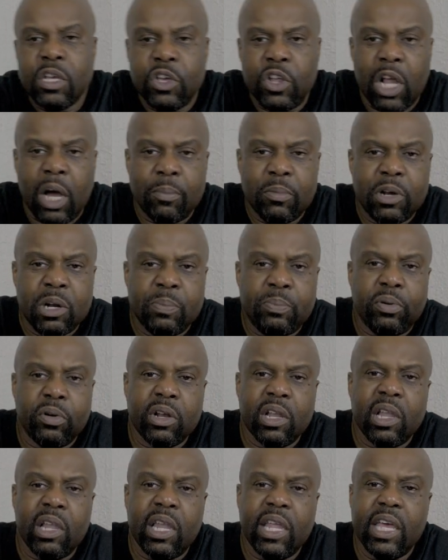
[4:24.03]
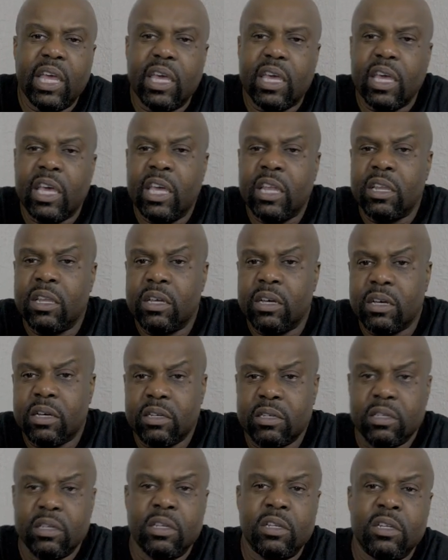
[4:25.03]
you know, I'm going to put a link in
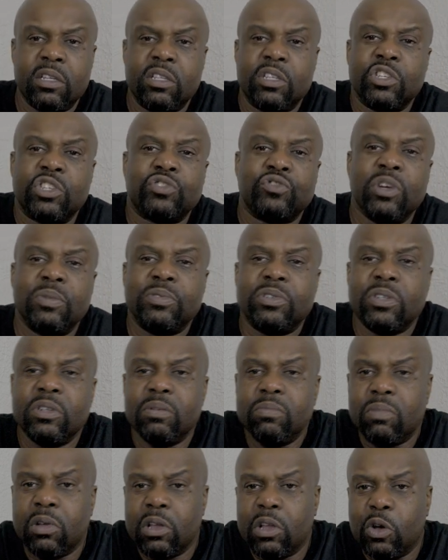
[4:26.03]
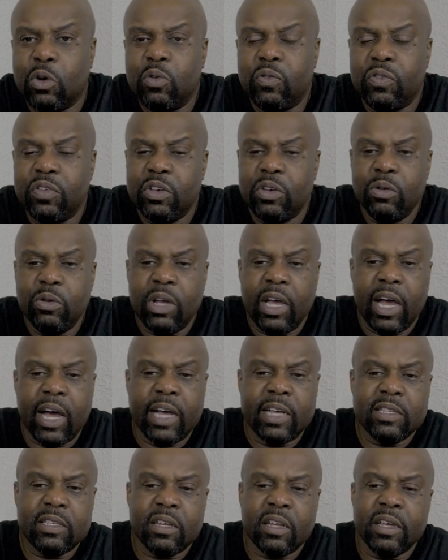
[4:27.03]
the description below for you
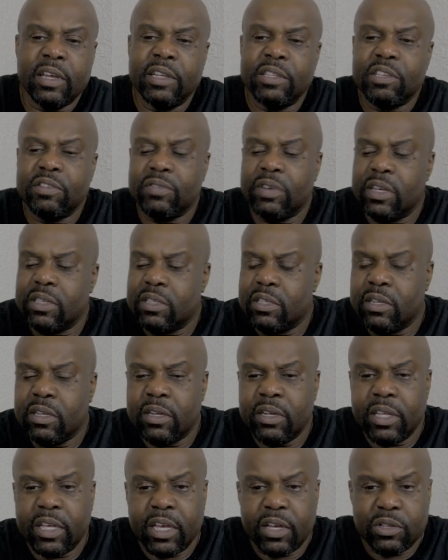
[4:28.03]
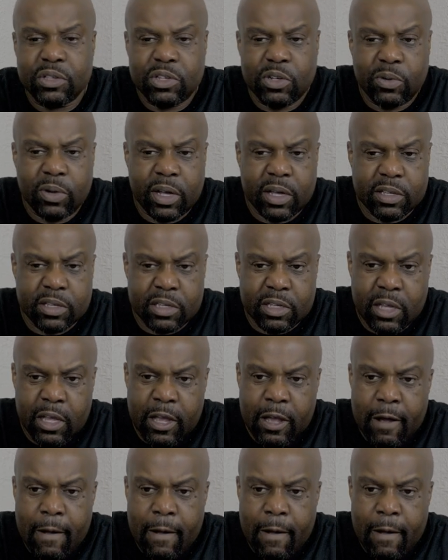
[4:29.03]
guys that are interested in the Air 2S.